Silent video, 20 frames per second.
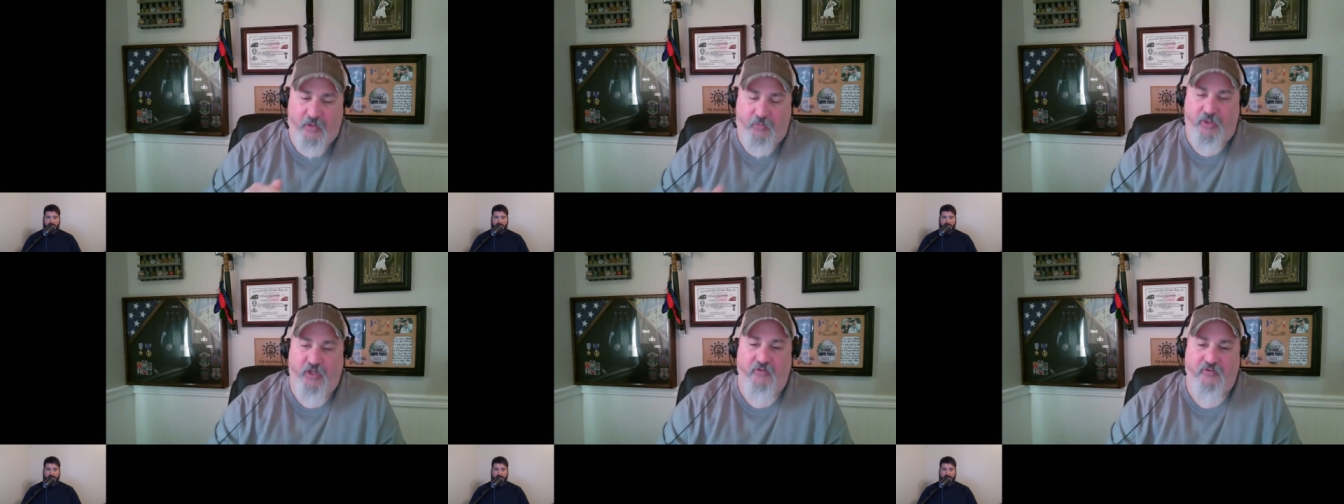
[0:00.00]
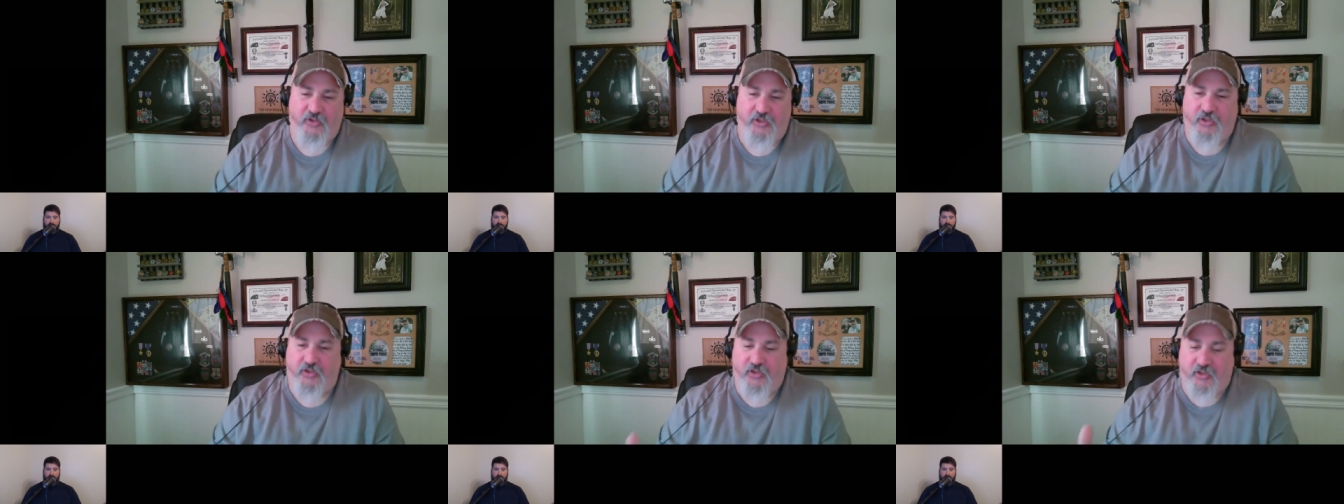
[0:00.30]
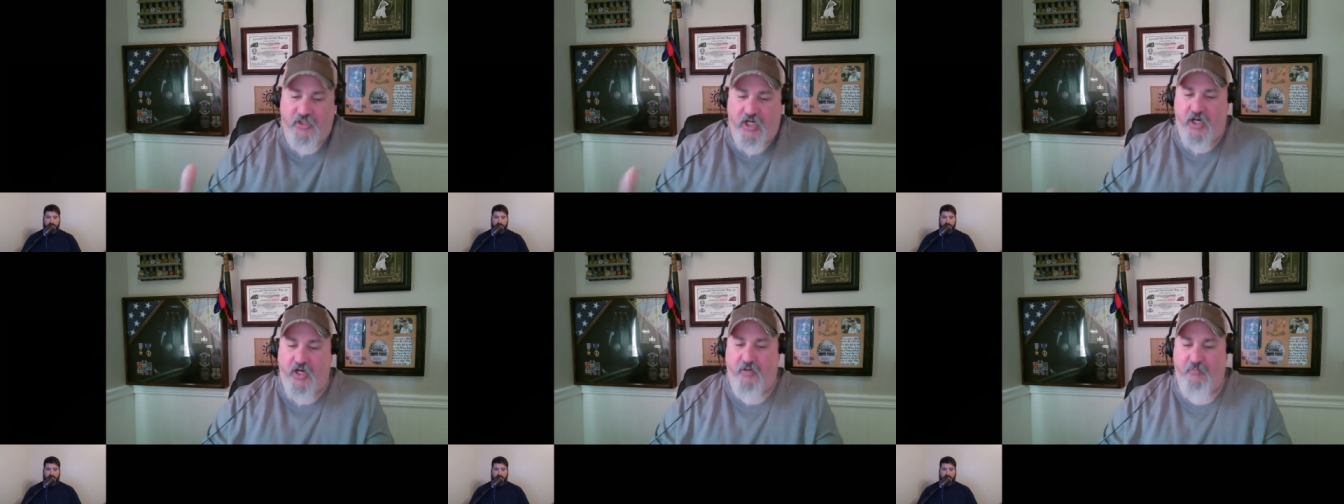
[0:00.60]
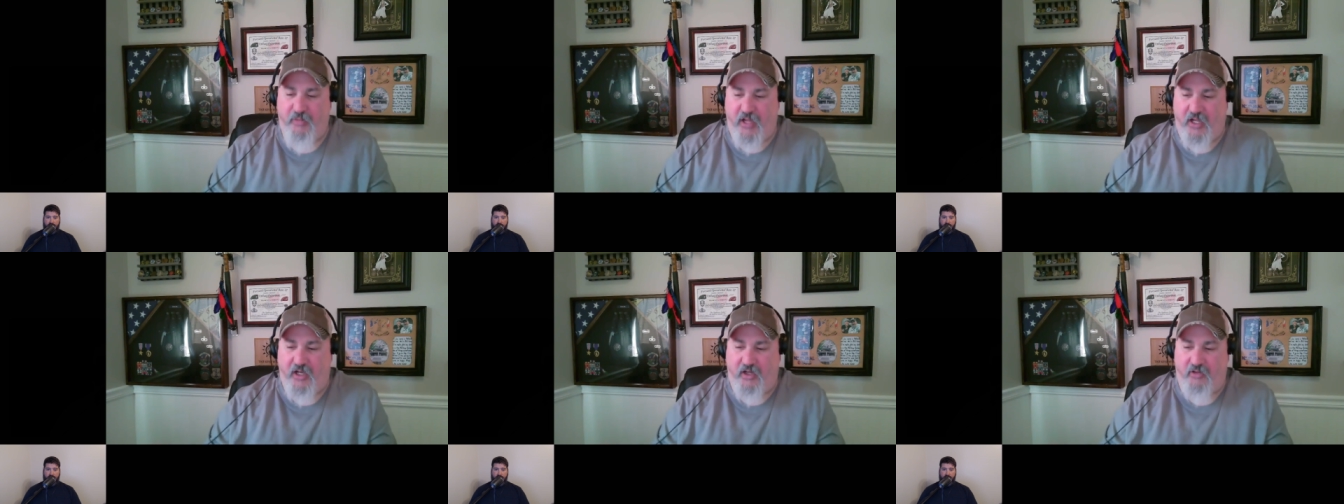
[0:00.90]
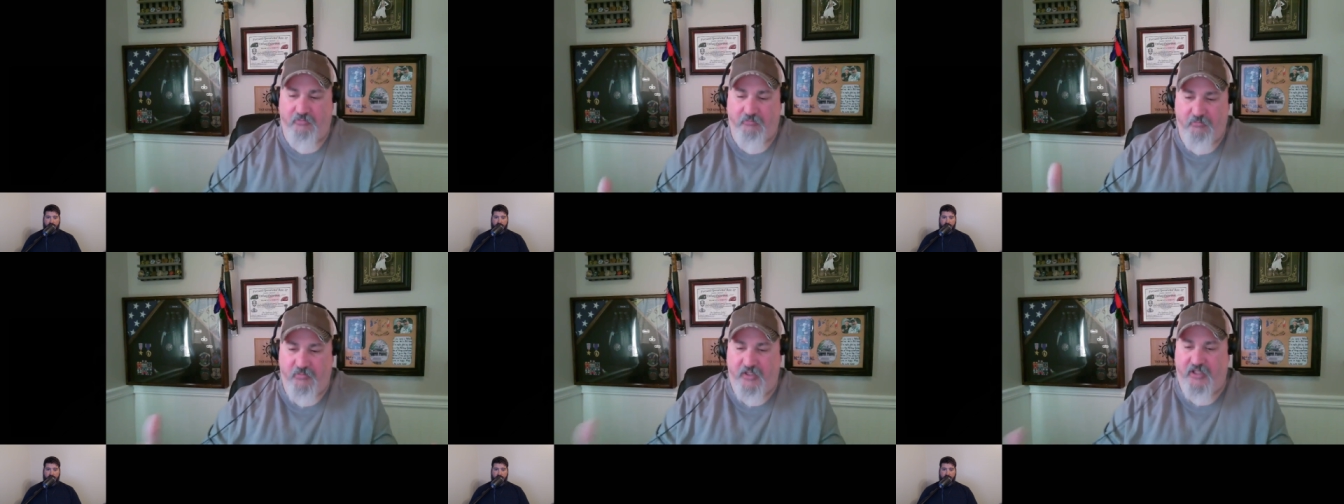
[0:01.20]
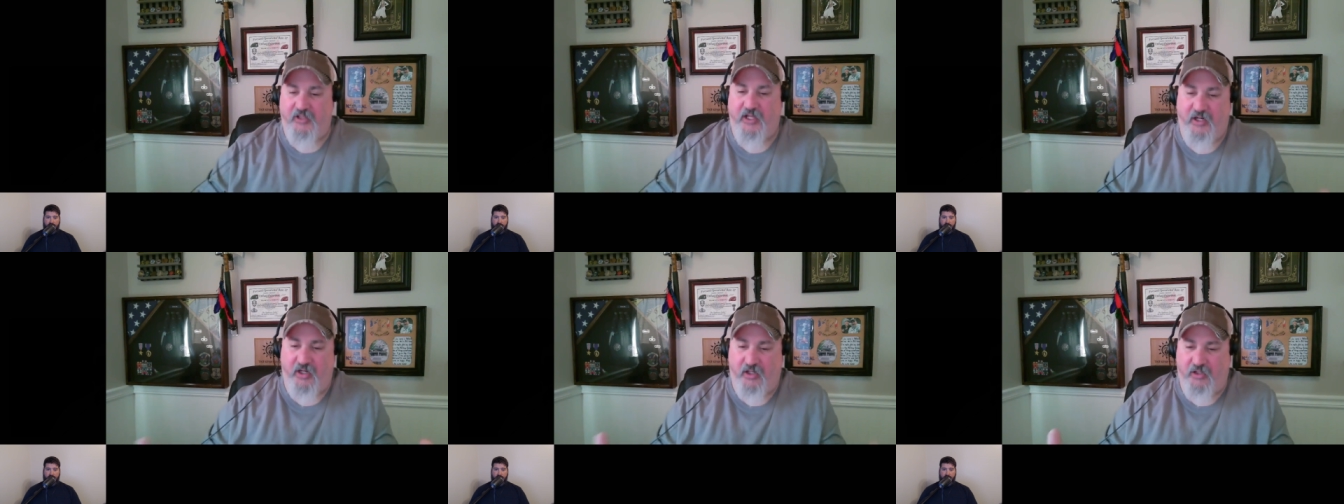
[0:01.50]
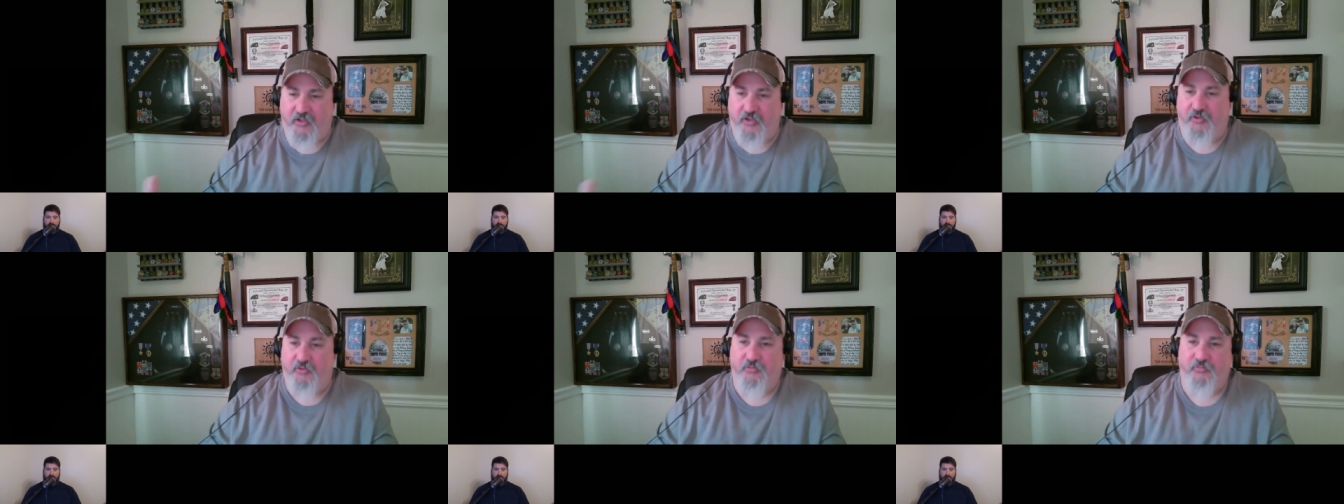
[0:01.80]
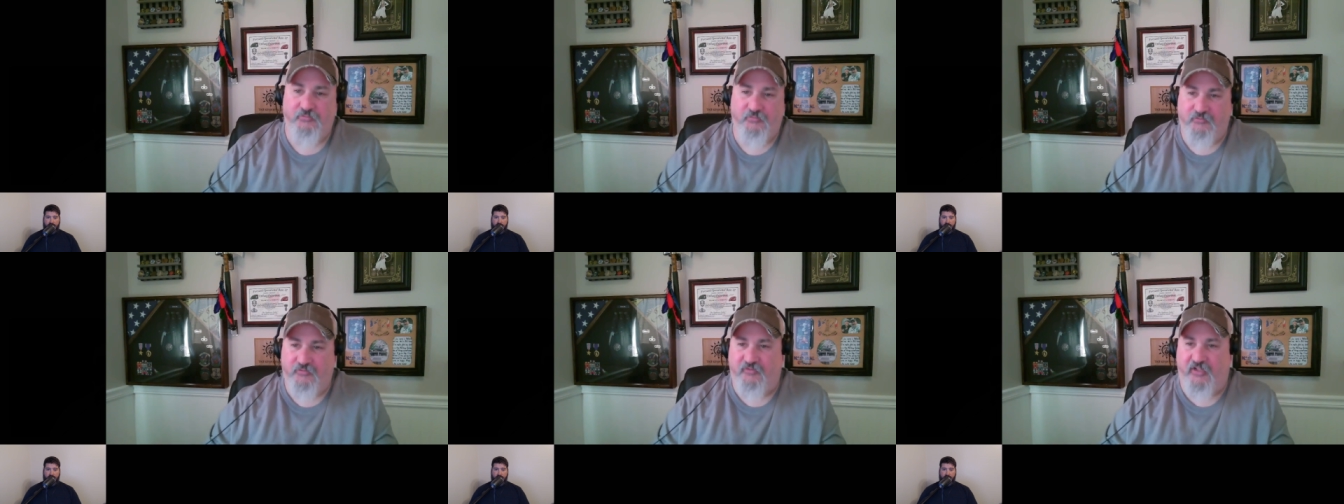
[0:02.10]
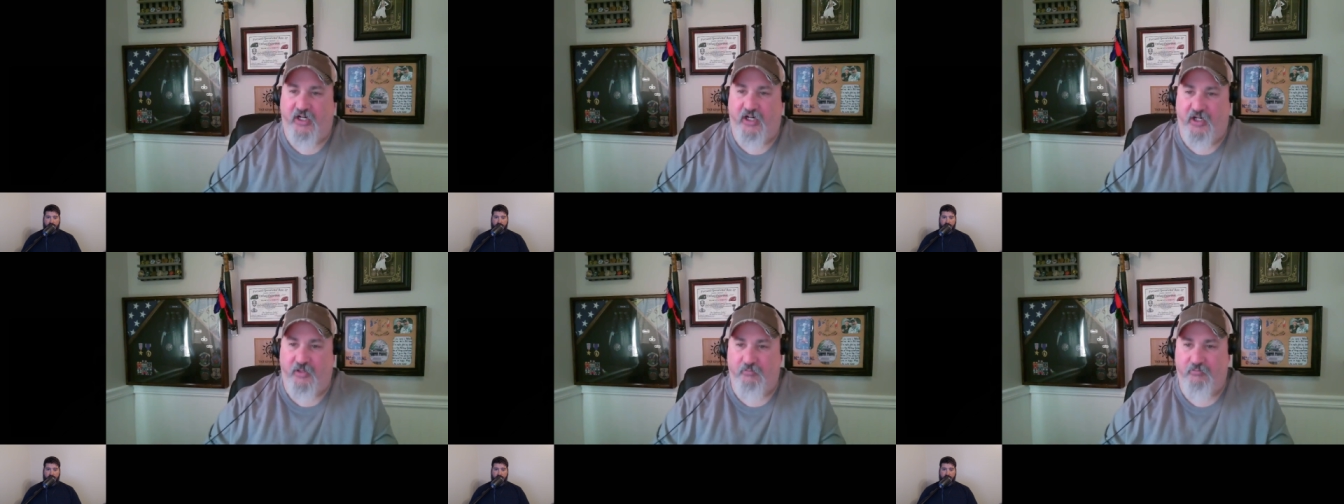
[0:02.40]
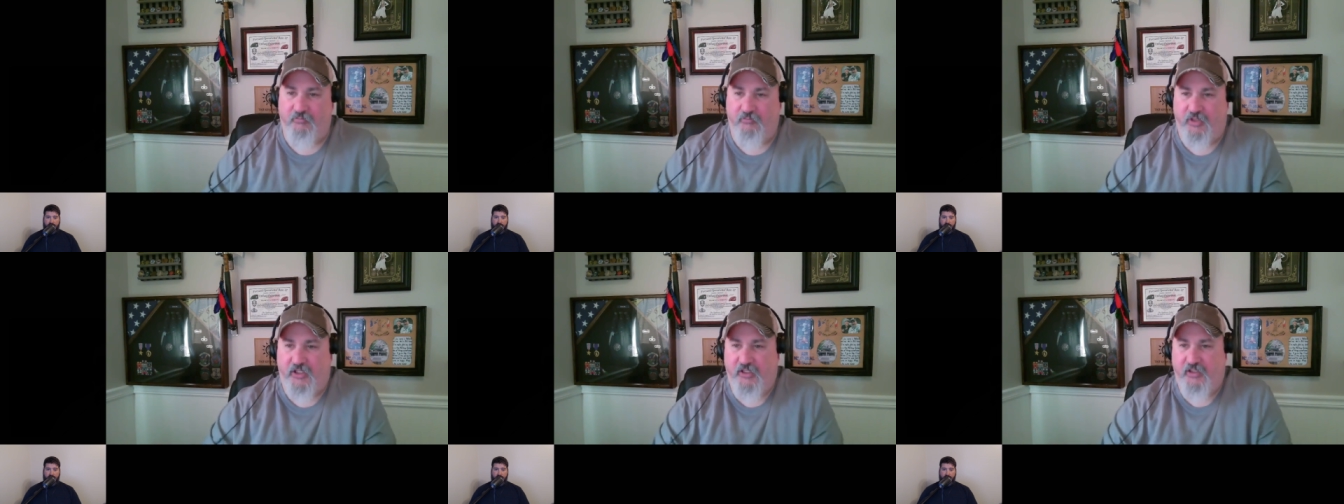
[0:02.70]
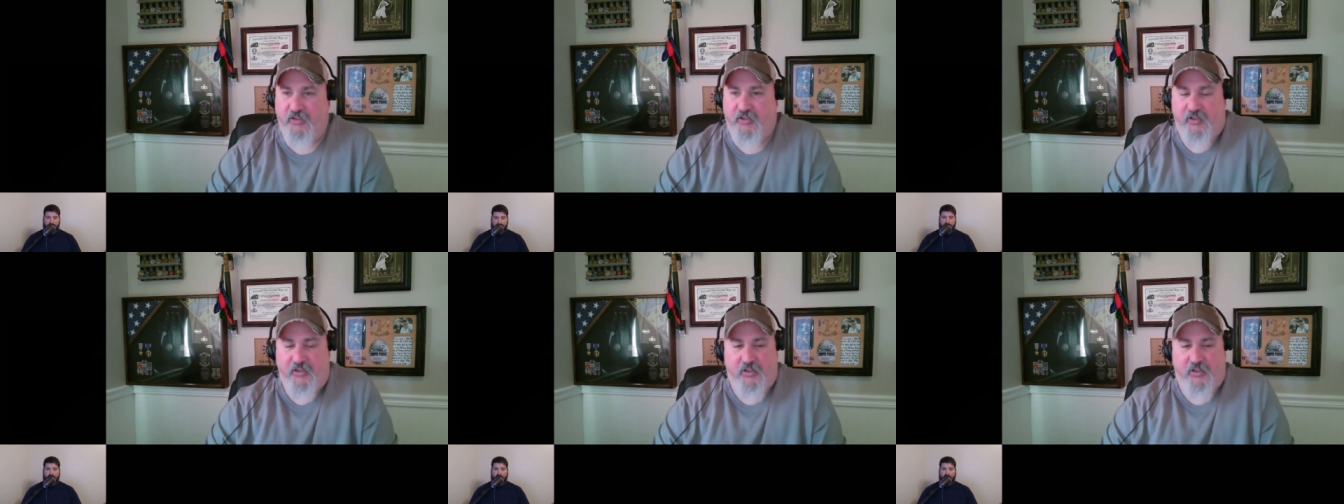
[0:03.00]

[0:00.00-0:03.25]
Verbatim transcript: We overtook a compound, made that our new fob, right?